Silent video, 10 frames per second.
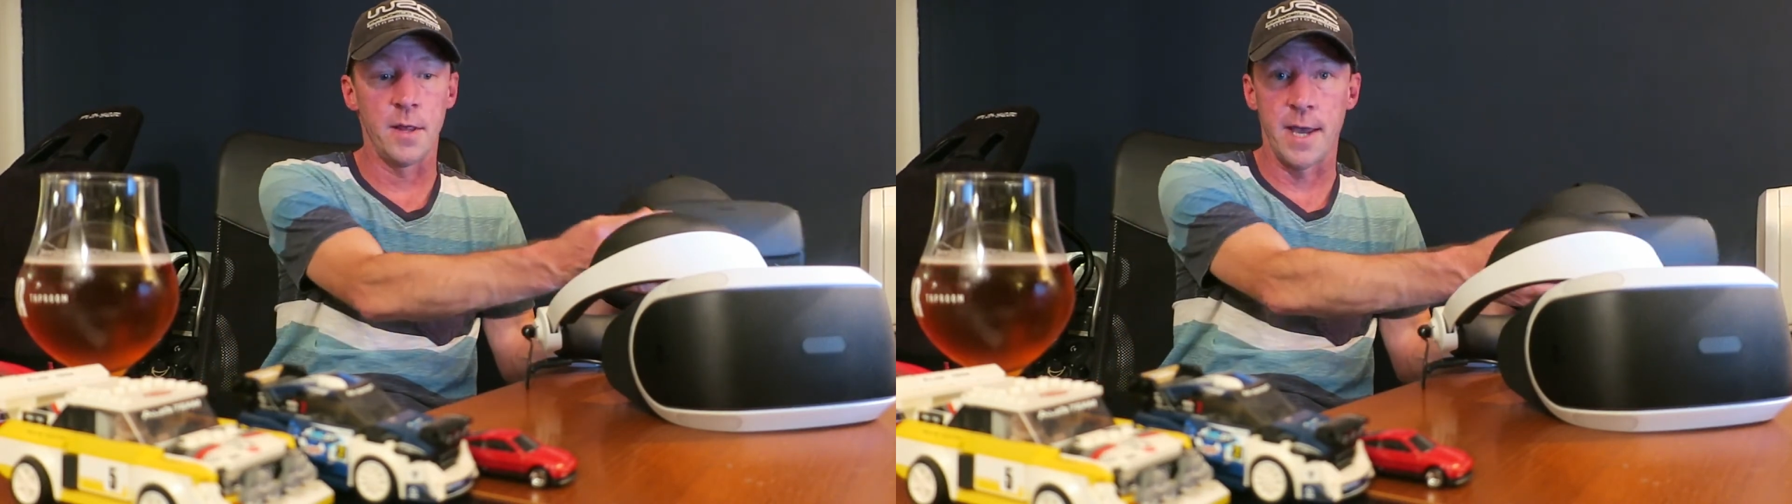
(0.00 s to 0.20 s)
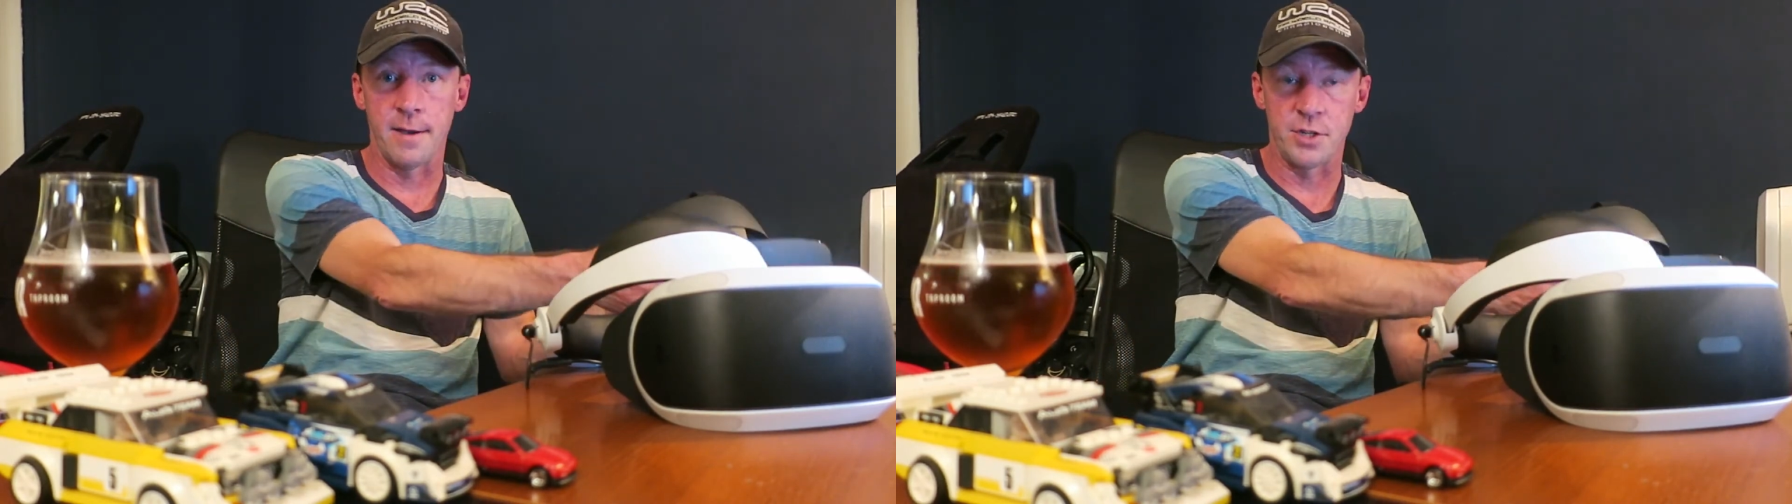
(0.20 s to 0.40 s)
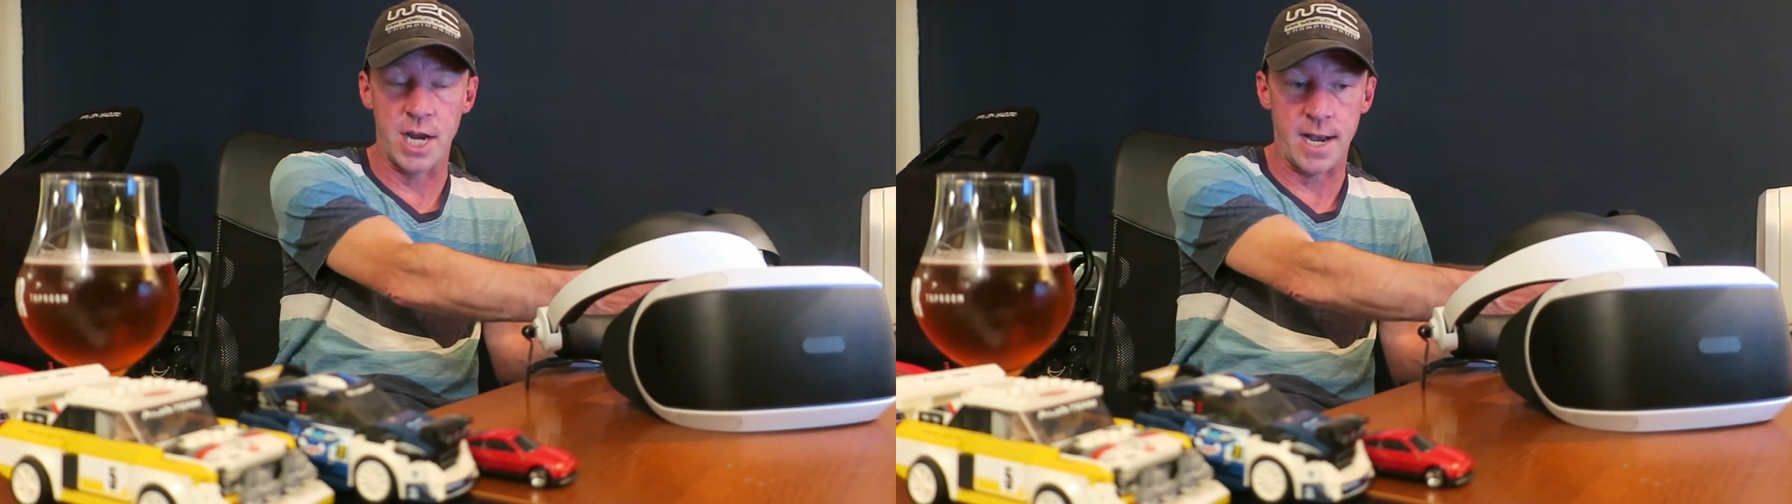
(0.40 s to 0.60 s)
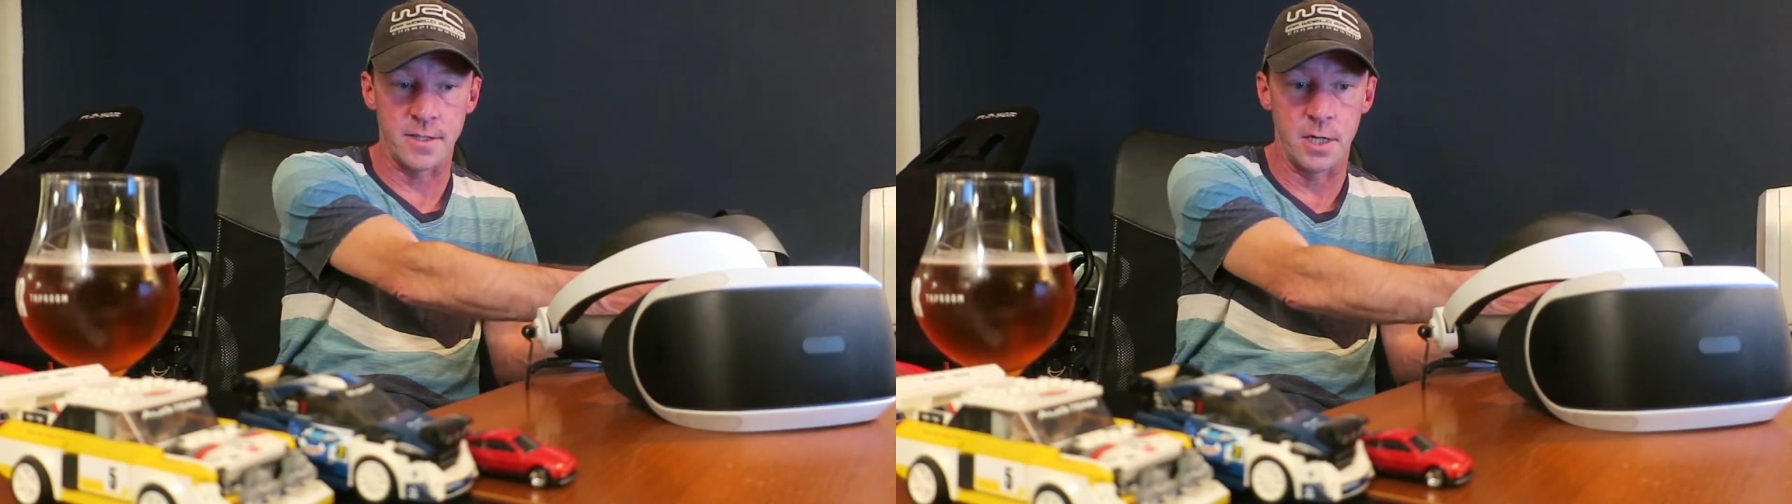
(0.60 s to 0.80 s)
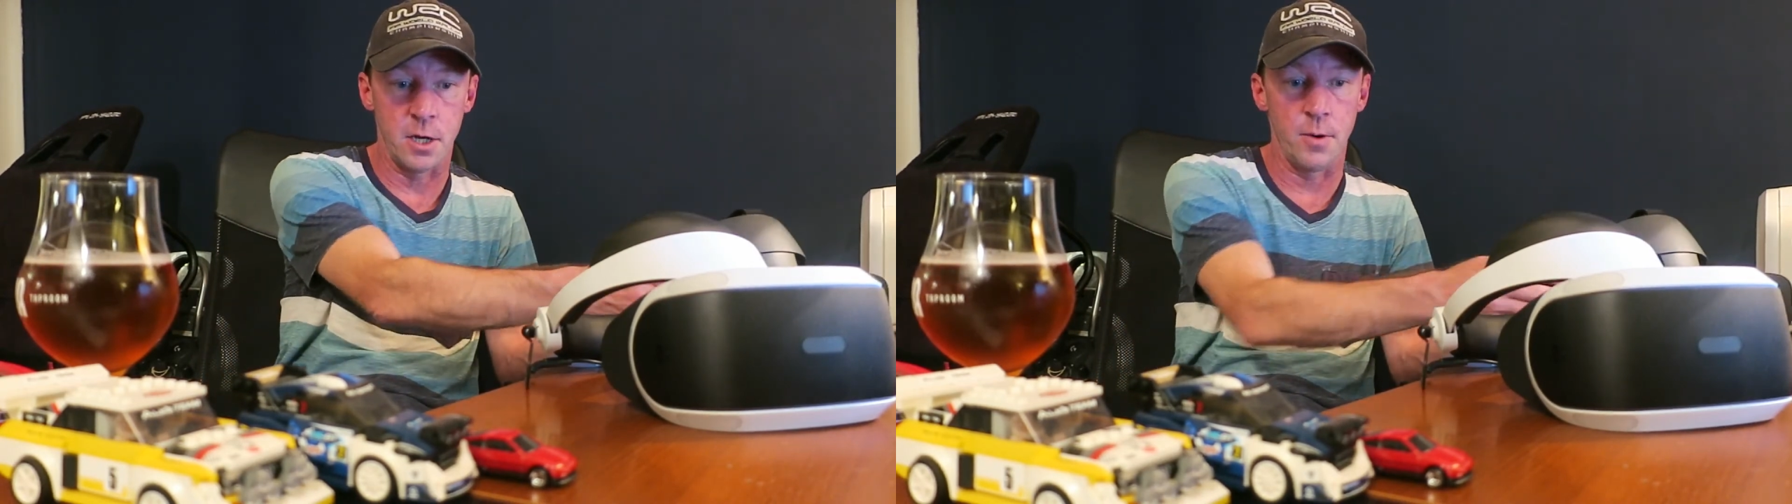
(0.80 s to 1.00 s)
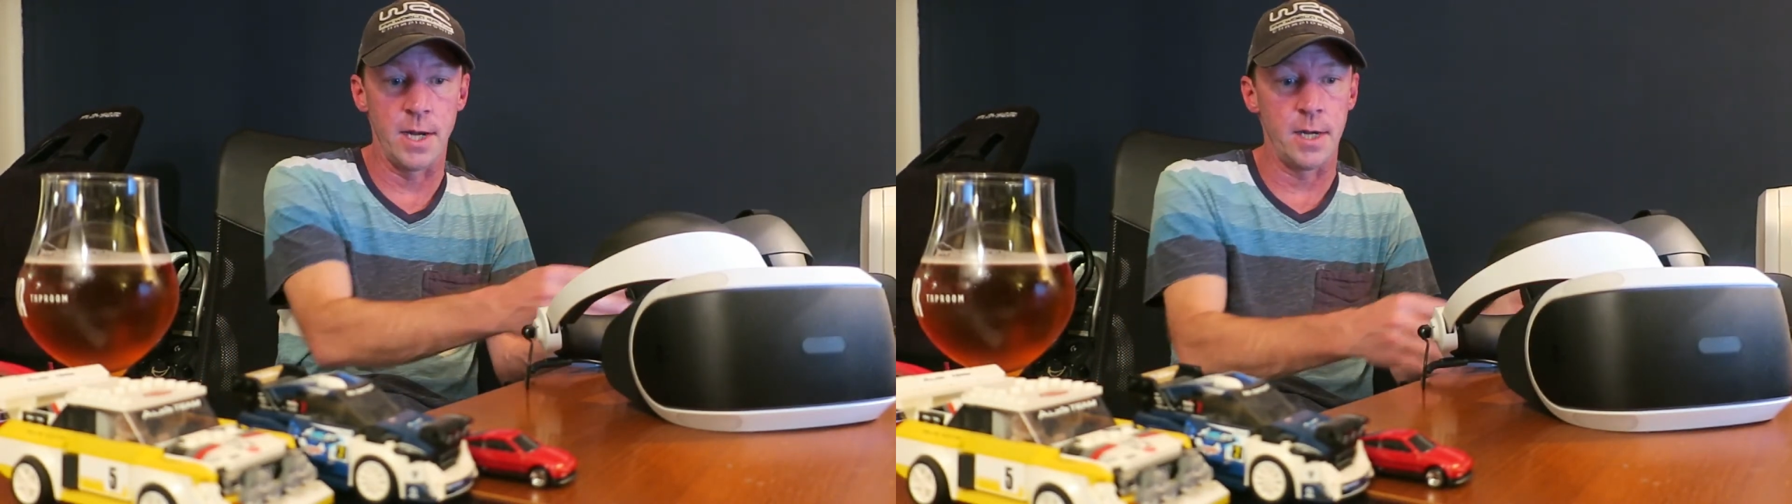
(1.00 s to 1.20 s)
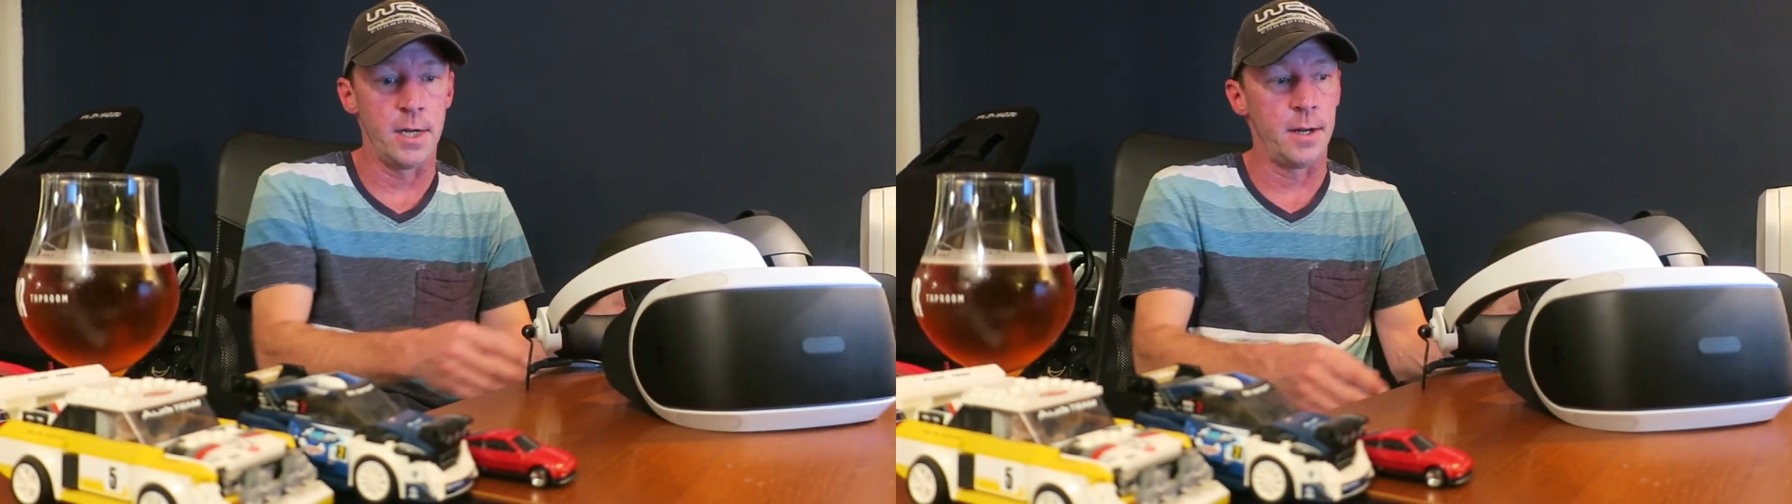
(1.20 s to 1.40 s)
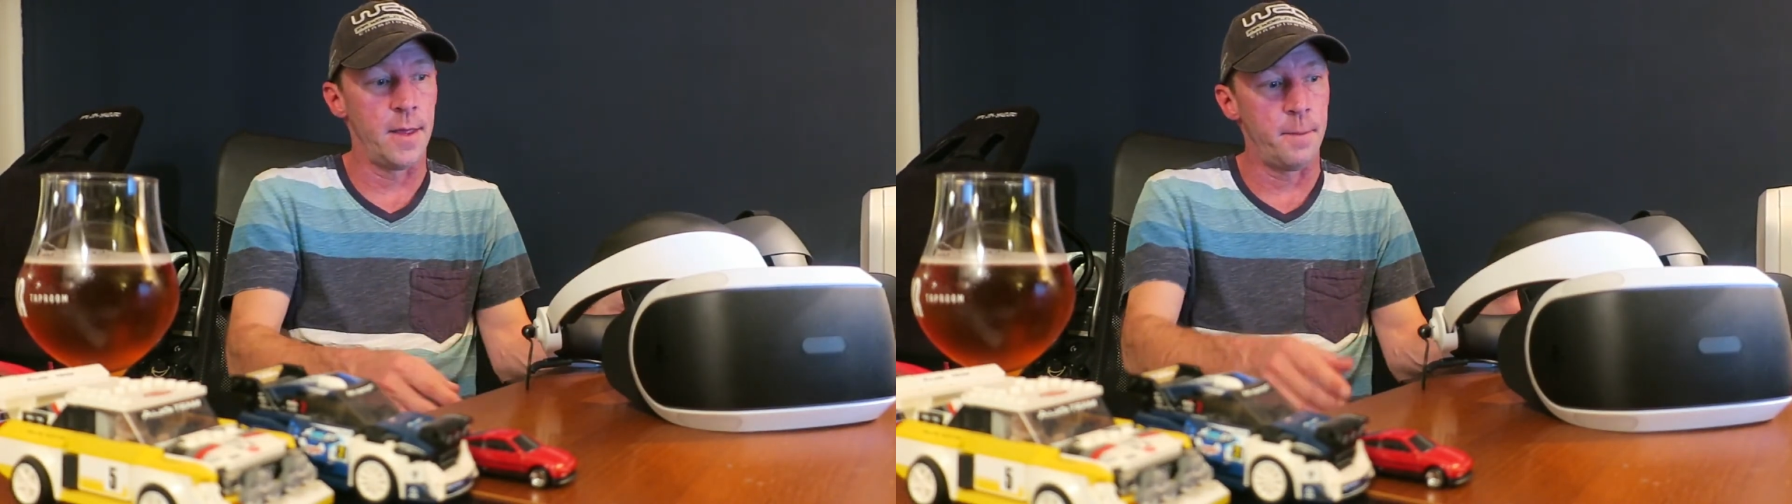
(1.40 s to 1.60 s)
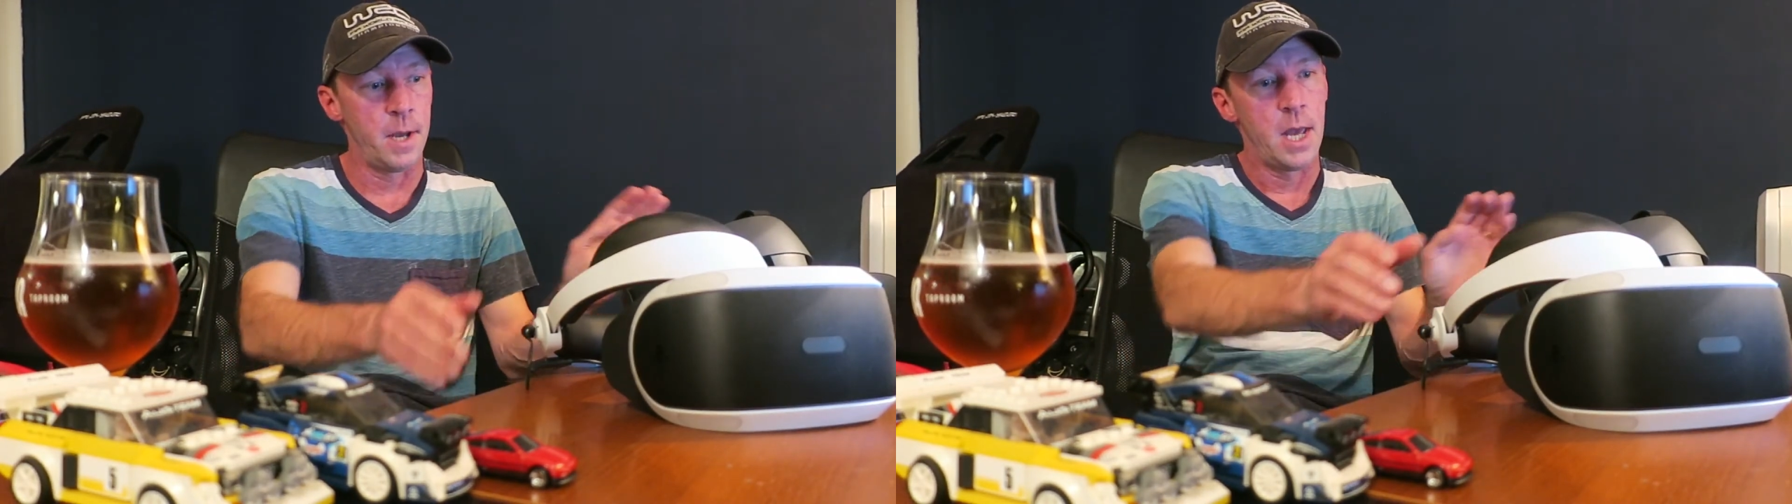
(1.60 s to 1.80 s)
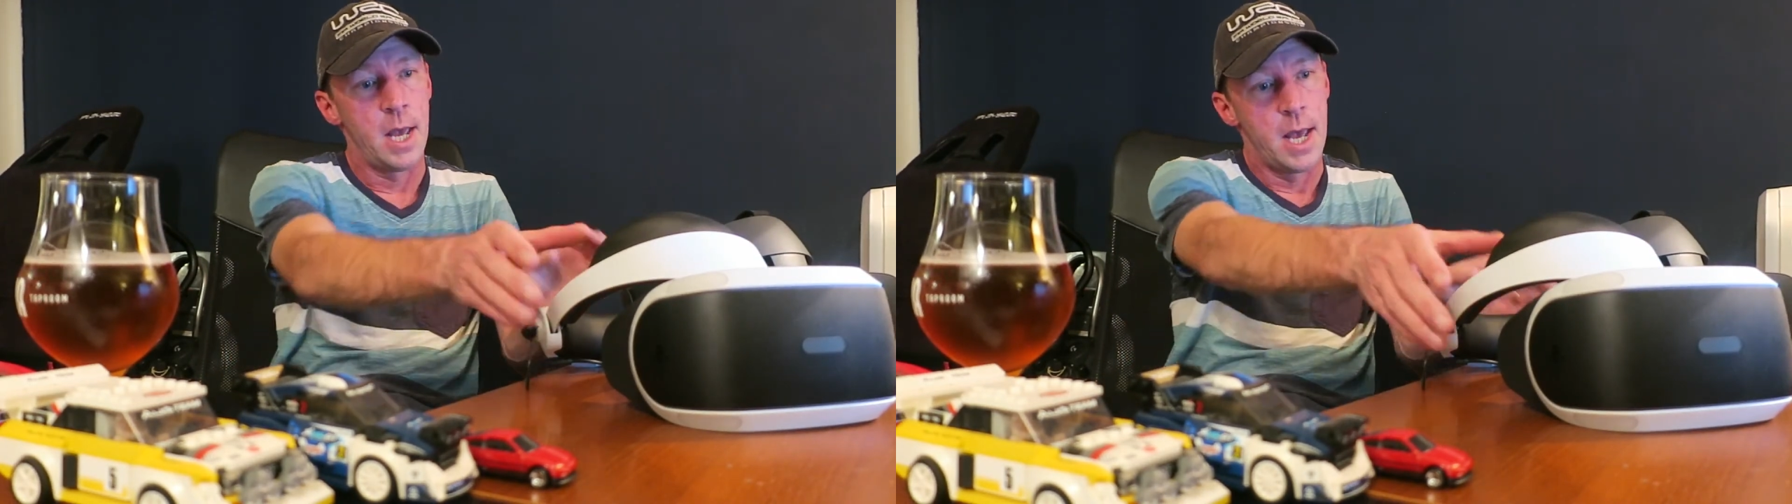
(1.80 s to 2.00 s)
They have jacks integrated into them.